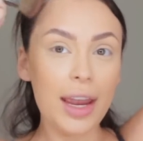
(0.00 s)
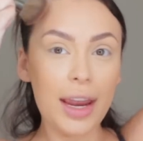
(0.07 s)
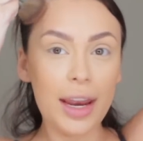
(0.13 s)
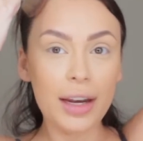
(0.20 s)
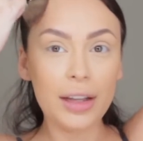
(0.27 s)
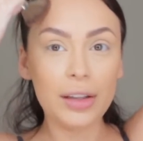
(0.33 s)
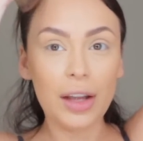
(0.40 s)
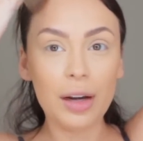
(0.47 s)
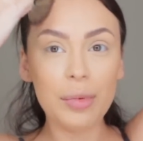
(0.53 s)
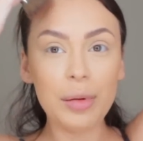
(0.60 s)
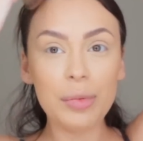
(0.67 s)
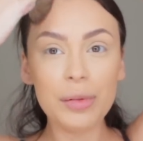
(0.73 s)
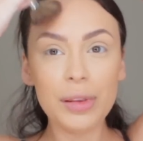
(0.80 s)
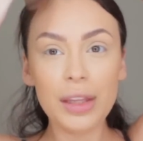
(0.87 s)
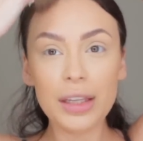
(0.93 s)
And a lot of
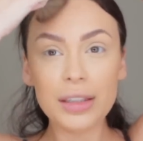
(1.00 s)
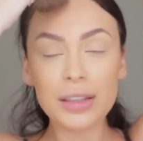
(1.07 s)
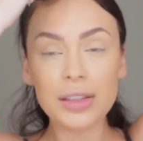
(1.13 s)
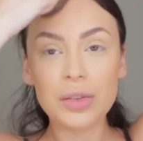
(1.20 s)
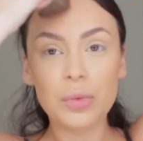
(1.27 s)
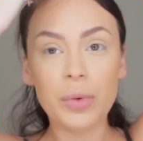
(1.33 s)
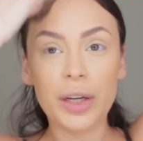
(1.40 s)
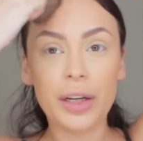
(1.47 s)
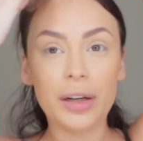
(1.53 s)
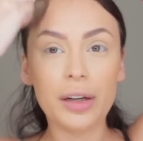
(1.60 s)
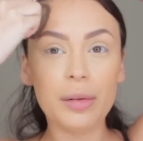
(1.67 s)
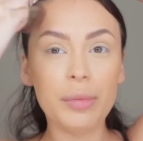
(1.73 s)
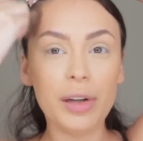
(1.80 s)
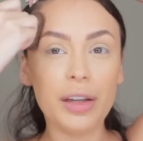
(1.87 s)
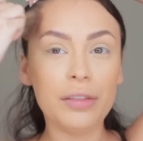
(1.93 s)
people think it's
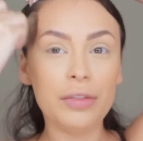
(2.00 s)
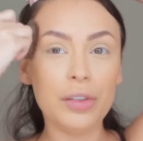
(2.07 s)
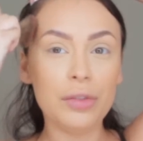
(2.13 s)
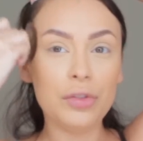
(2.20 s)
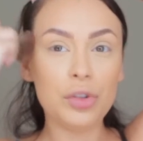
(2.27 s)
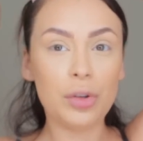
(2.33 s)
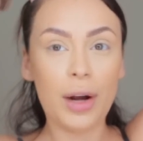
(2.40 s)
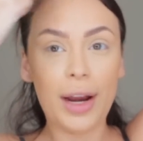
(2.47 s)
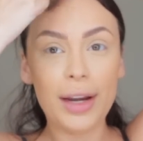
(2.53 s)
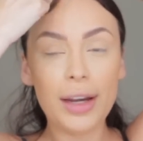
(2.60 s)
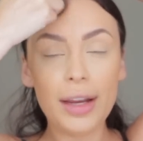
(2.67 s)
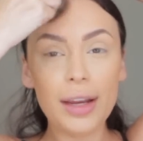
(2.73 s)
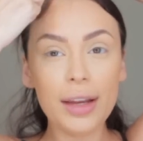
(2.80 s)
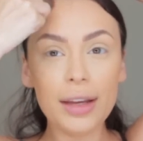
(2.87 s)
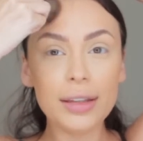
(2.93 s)
weird, but if you've tried
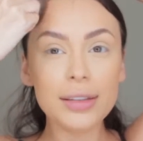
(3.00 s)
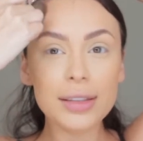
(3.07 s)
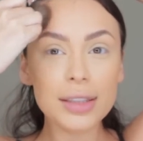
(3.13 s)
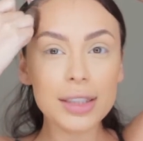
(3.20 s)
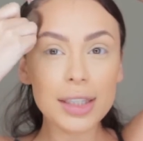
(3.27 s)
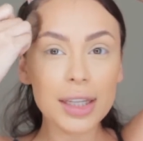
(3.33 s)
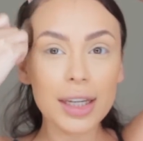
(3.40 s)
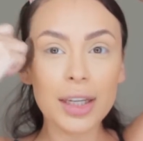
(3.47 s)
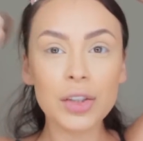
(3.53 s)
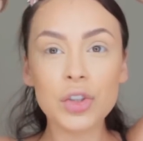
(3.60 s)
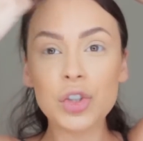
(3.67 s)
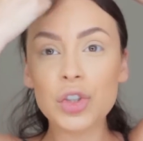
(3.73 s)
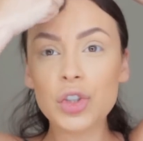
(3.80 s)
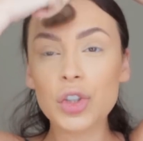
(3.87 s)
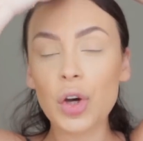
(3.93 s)
it, it's
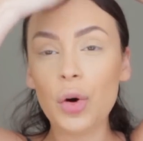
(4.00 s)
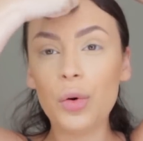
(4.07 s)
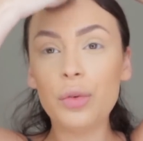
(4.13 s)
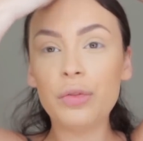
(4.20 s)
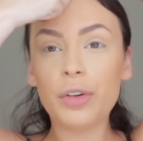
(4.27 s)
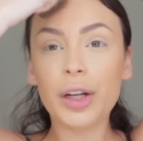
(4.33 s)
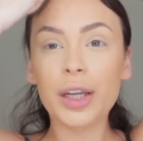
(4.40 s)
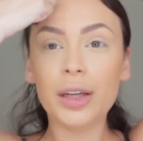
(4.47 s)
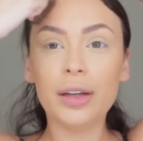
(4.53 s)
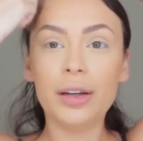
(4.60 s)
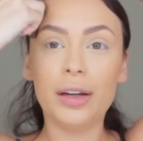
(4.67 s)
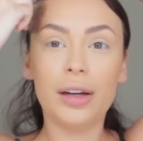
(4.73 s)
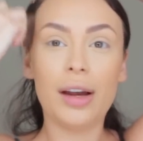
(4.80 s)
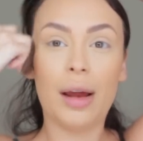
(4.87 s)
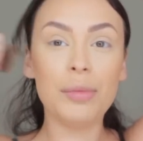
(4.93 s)
so freaking
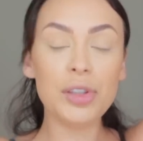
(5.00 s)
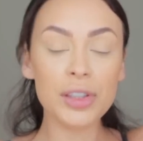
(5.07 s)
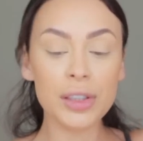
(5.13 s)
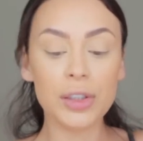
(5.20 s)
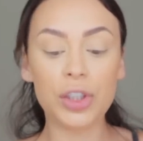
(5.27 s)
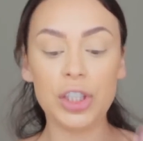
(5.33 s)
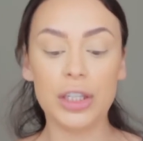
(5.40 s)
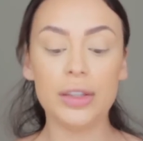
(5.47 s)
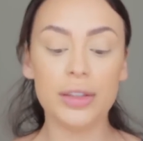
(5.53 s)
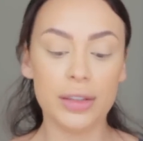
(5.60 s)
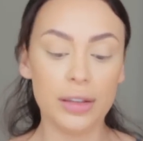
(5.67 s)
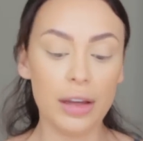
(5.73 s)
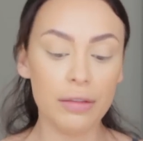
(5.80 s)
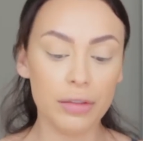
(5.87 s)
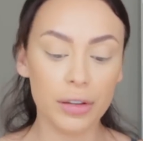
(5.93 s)
good. I'm just a cheese
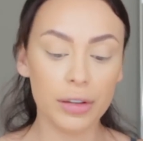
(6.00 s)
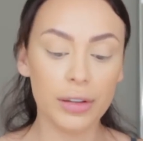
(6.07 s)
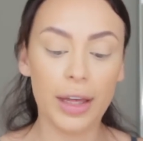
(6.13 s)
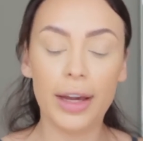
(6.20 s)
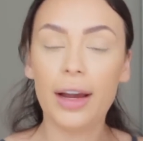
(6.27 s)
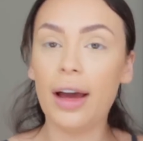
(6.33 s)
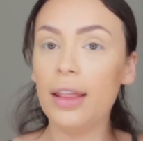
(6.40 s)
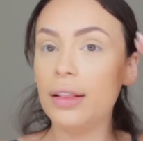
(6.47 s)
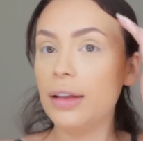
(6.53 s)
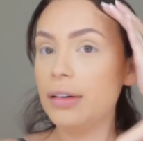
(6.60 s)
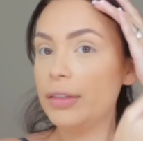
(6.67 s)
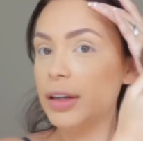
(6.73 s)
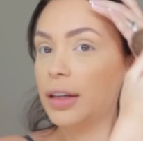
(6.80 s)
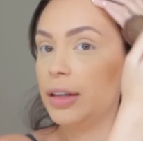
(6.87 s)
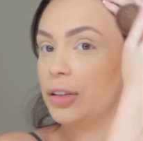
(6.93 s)
lover. Like, I
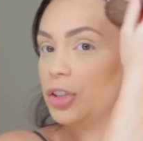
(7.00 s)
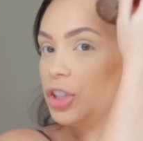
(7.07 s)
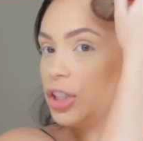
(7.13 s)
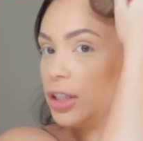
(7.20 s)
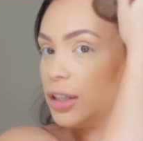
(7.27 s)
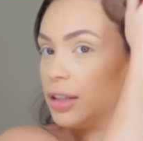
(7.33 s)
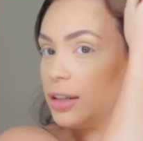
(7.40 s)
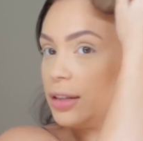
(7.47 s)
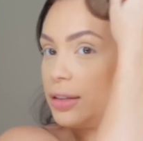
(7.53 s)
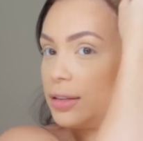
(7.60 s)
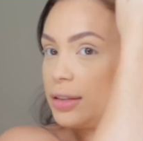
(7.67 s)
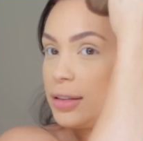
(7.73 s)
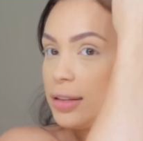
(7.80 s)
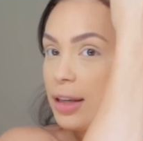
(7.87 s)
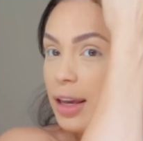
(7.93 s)
love eating
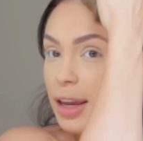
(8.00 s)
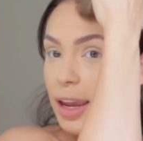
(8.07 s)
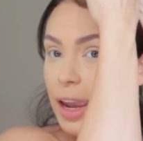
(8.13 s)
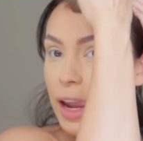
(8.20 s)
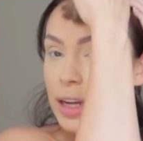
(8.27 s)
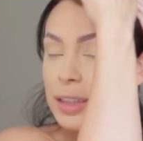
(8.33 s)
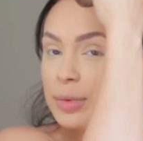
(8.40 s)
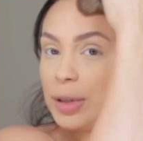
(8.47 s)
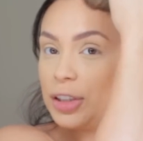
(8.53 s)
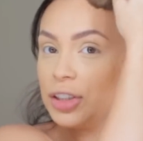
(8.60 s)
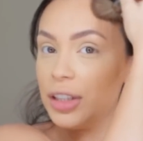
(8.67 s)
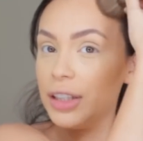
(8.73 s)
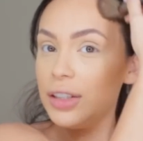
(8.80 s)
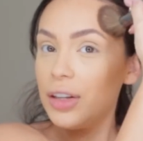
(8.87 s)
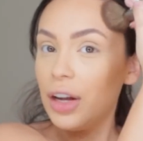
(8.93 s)
cheese,
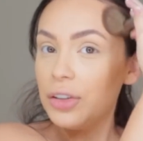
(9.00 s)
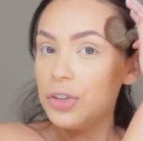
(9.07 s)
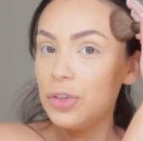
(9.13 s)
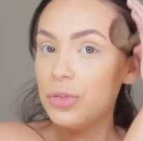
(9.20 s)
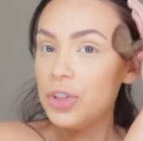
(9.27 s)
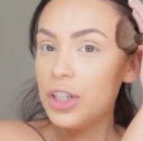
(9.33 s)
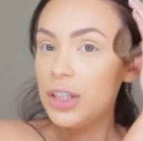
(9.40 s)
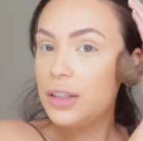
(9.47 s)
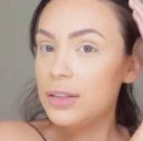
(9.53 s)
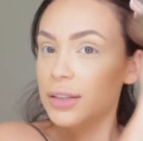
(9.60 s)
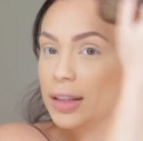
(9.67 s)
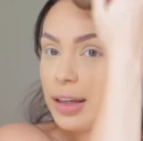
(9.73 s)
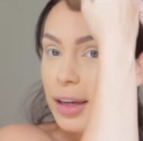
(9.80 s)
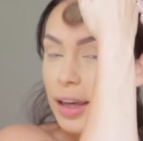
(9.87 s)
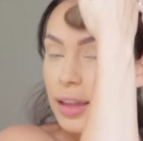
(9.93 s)
especially nacho cheese.
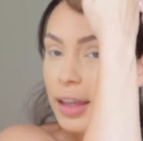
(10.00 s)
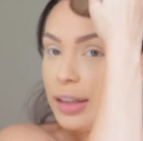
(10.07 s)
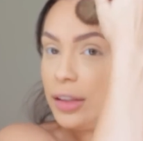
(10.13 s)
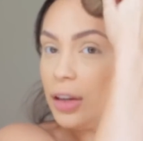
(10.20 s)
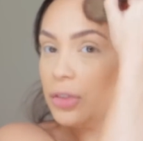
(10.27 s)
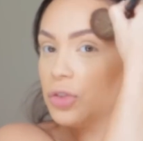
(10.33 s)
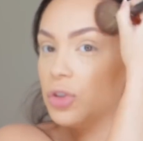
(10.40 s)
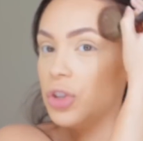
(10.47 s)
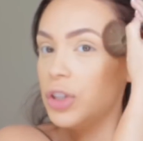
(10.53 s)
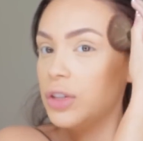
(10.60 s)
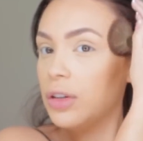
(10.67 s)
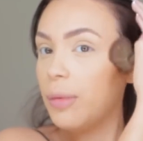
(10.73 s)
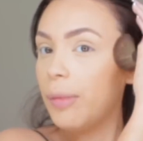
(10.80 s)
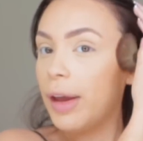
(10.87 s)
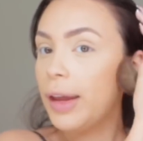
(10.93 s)
Like, I like nacho
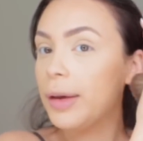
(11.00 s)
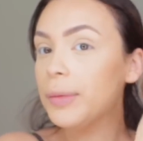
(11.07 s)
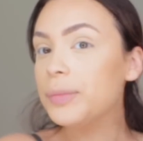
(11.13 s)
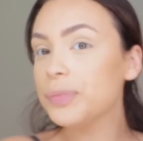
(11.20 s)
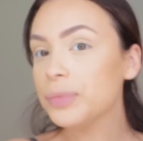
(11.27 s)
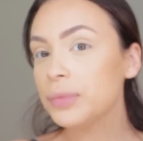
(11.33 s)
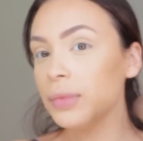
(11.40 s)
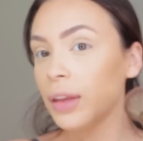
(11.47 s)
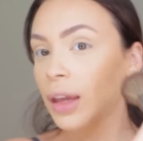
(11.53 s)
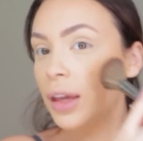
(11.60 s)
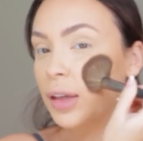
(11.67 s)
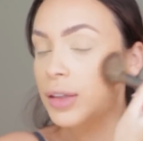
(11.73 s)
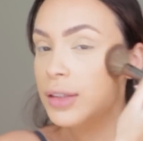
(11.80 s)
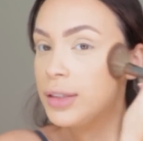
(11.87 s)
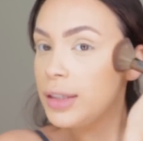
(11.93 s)
cheese on my
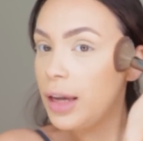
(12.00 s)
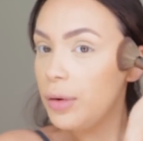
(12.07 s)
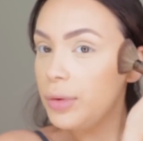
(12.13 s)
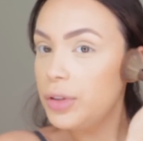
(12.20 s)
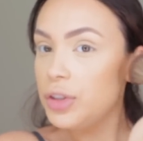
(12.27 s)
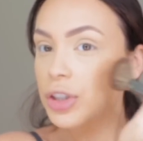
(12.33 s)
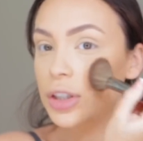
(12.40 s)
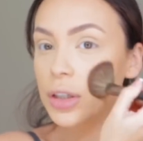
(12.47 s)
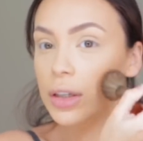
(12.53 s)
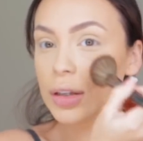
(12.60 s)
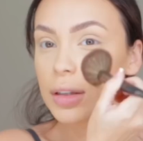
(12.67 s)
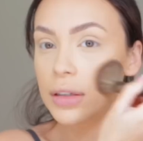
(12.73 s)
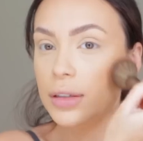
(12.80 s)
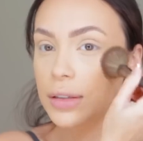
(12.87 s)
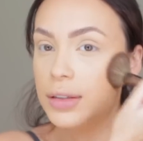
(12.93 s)

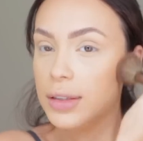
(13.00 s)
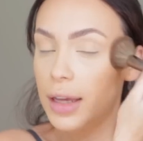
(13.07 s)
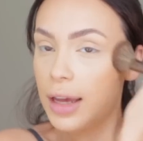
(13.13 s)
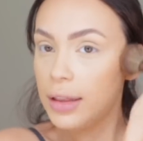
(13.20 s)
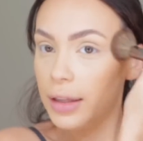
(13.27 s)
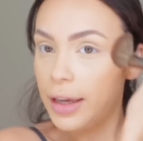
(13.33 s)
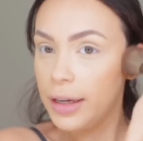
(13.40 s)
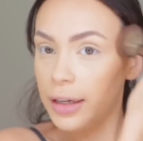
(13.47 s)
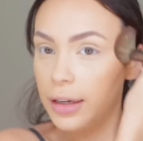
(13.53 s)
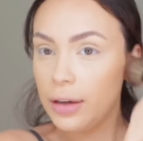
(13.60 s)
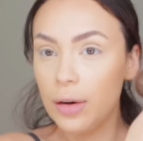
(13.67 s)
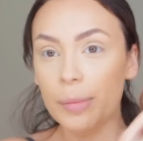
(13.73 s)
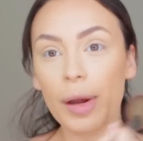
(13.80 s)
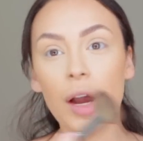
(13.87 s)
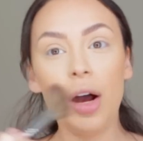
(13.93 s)
sandwiches. I like it
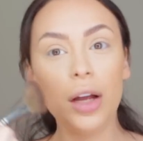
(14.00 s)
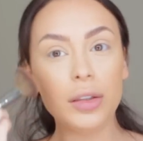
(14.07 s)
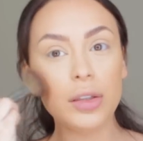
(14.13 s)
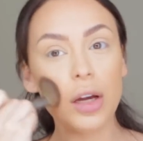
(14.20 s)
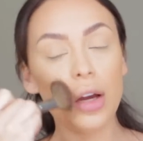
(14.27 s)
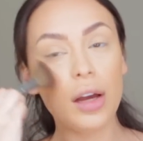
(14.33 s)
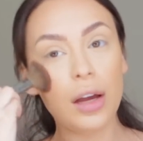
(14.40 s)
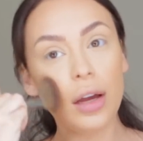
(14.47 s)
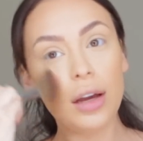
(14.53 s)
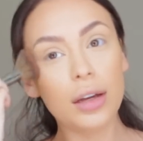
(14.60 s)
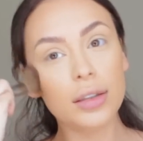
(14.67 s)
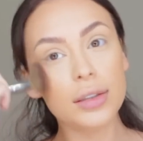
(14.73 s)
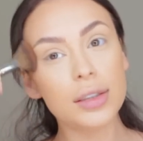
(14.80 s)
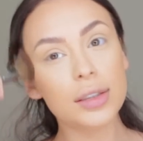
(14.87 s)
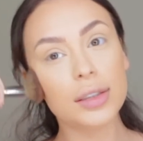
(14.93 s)
on my hot
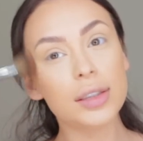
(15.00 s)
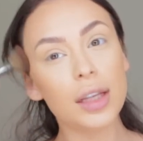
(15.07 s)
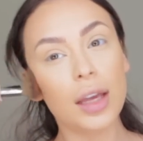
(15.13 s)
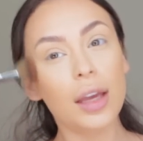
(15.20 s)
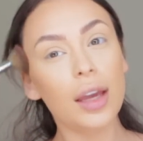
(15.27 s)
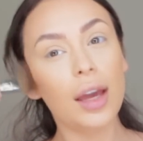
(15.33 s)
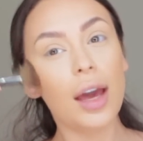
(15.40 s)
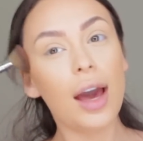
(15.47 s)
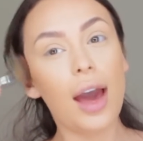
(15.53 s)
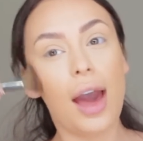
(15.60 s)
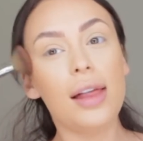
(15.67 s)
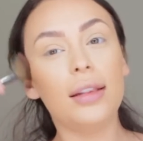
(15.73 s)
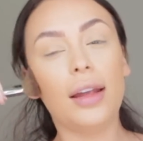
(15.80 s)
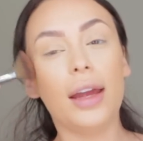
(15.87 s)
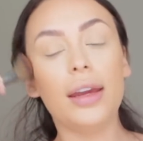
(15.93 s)
dogs.
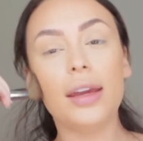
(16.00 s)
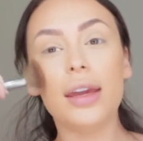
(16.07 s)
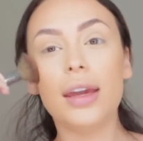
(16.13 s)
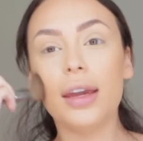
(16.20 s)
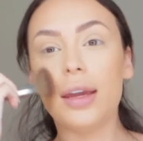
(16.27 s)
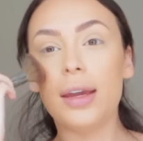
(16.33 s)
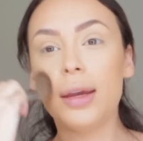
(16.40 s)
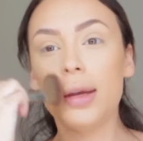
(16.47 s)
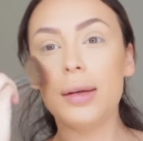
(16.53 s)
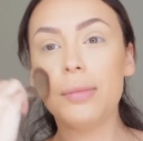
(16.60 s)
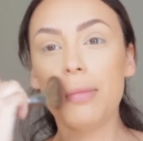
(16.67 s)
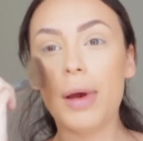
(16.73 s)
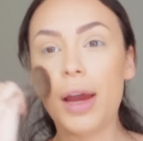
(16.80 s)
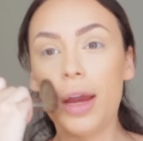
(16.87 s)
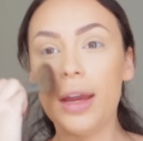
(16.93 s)
I like it
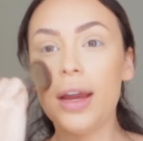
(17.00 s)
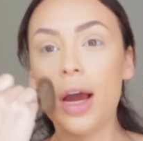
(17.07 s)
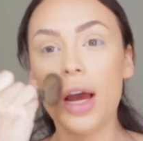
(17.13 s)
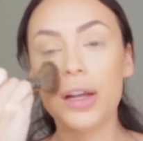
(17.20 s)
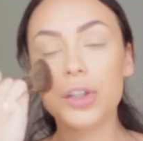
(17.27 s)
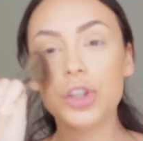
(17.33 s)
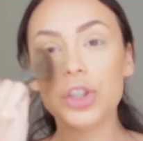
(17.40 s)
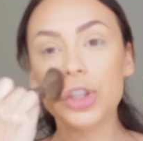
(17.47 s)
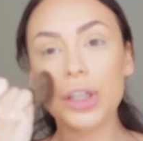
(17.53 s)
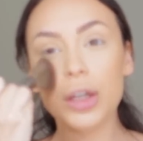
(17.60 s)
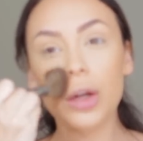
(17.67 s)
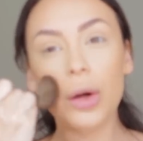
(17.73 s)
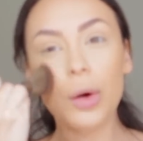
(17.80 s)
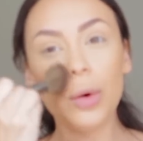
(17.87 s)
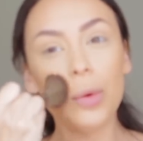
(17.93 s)
in my hot
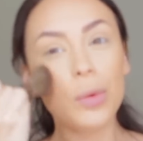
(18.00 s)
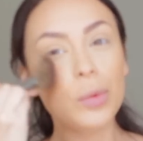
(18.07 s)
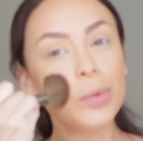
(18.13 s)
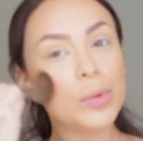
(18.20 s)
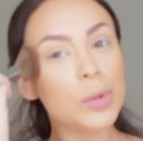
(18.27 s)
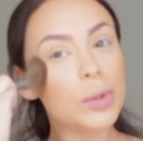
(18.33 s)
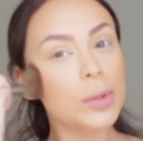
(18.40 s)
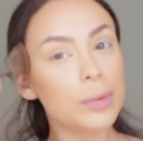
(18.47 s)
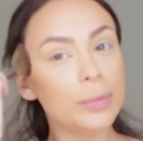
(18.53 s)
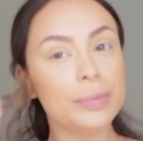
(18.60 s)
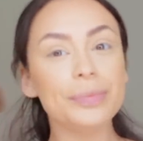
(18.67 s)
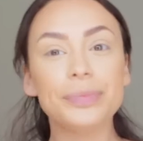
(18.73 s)
Cheetos.